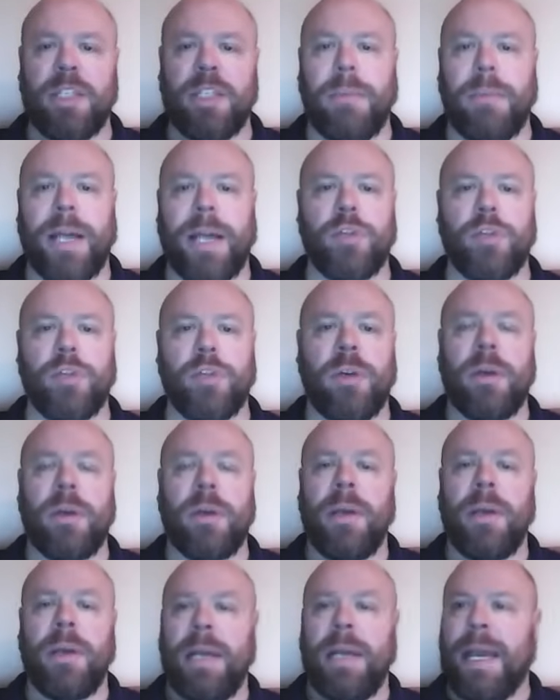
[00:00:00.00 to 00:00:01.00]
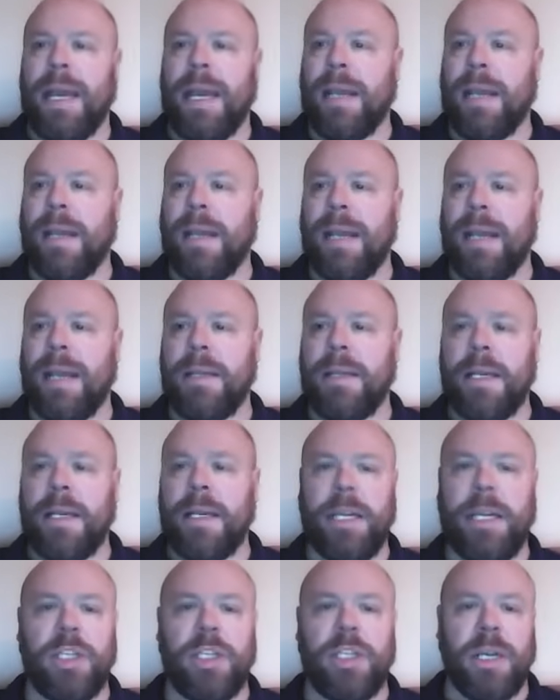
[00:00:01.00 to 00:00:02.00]
Sumatra in
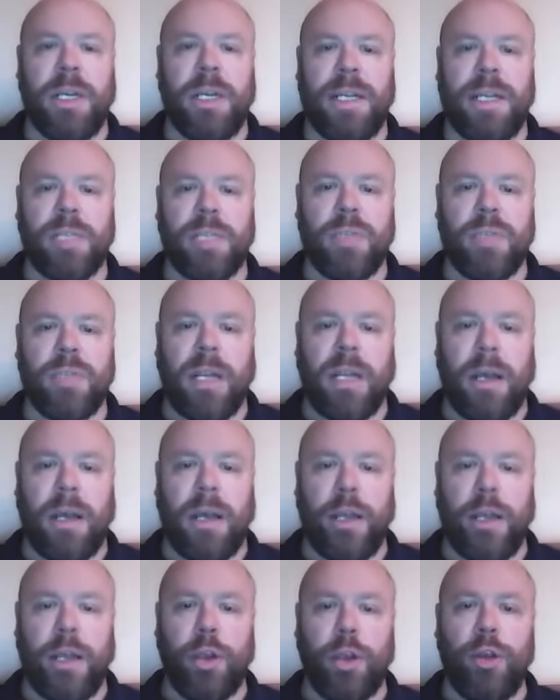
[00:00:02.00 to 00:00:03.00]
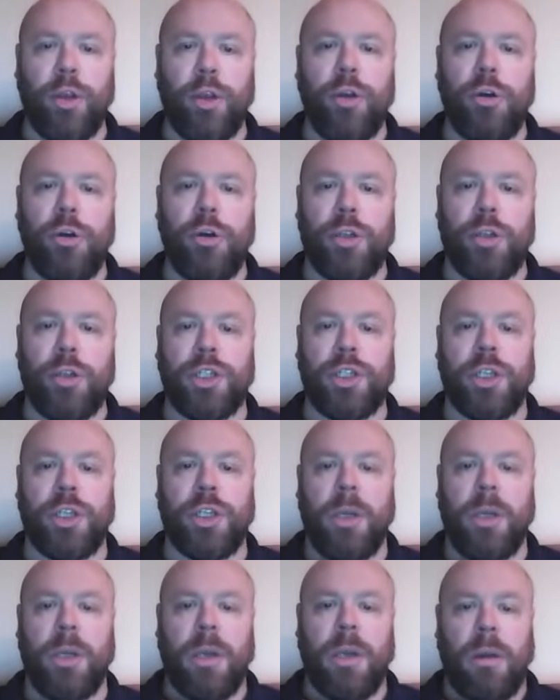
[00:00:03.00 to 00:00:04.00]
Indonesia. This was a, a
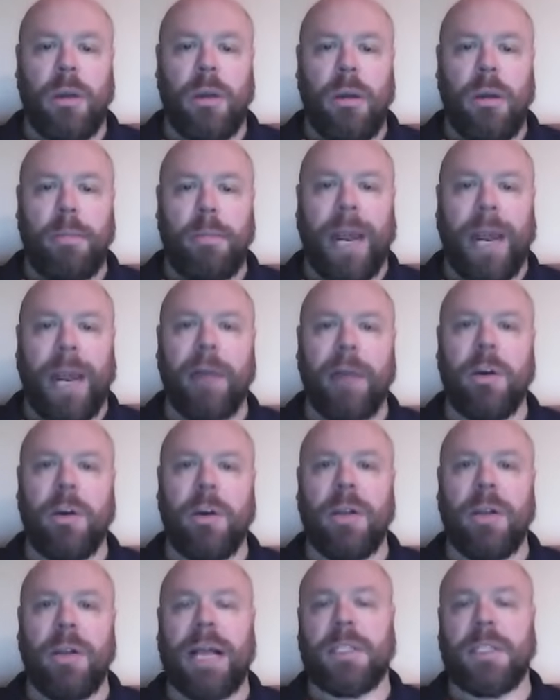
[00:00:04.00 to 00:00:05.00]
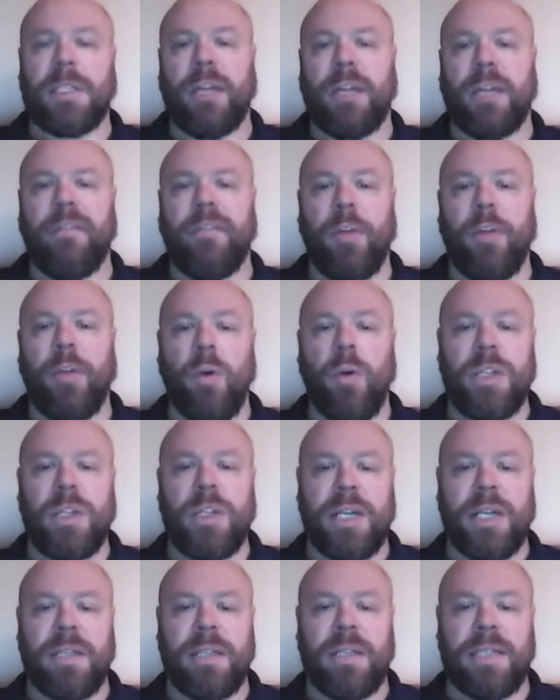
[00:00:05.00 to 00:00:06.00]
huge pyroclastic flow, as
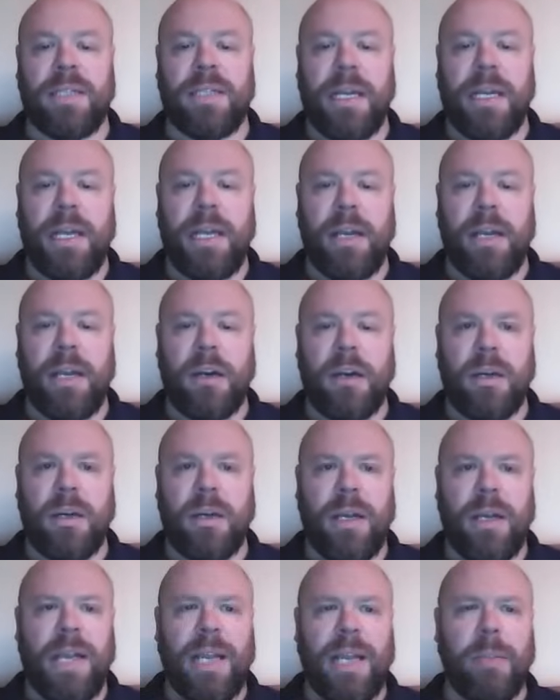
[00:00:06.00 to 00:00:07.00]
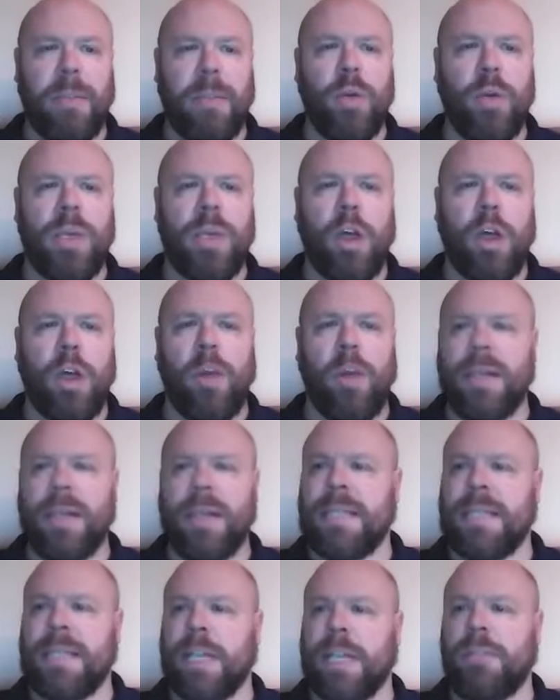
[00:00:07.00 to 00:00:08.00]
you can see here. Let me know in the comment
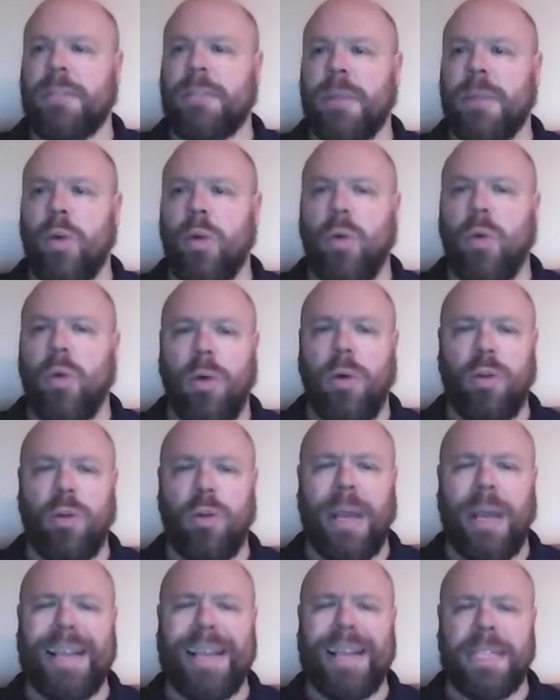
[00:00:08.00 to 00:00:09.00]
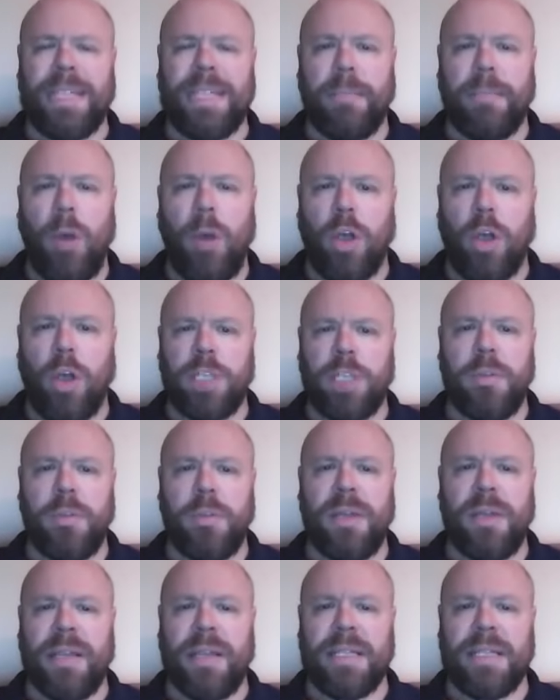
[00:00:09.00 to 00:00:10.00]
section below, is it
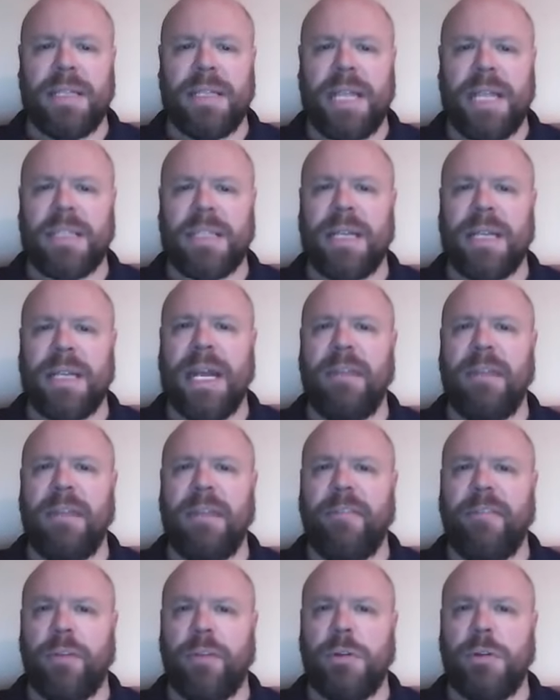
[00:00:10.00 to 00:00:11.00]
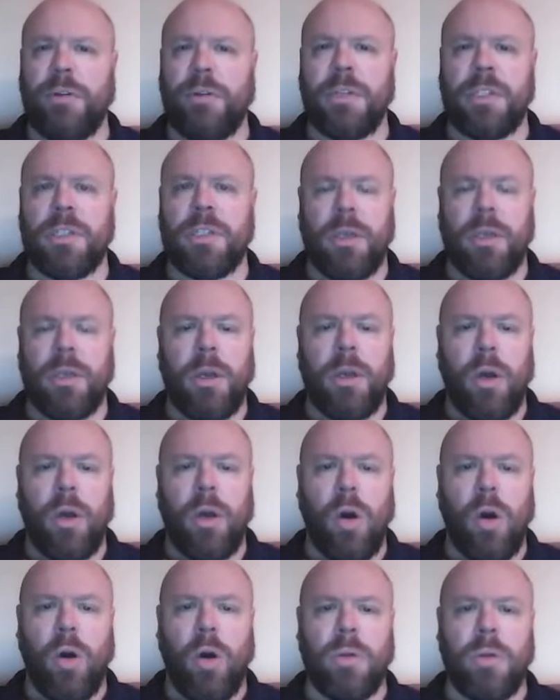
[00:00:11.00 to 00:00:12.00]
possible that this has an influence
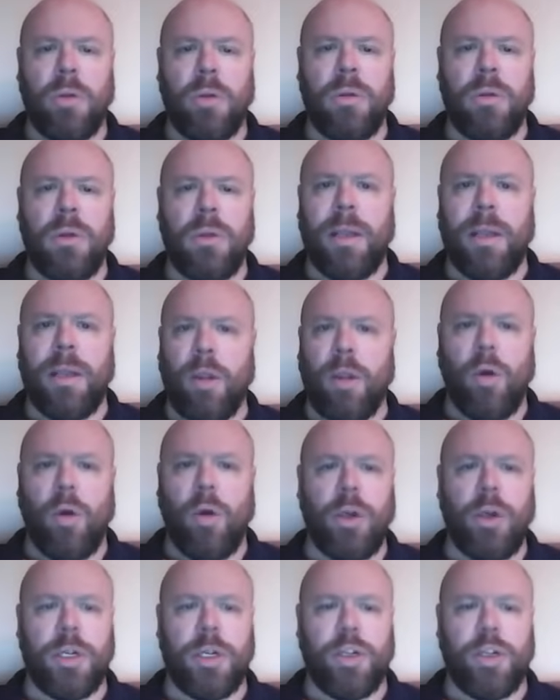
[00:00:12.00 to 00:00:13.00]
on the longer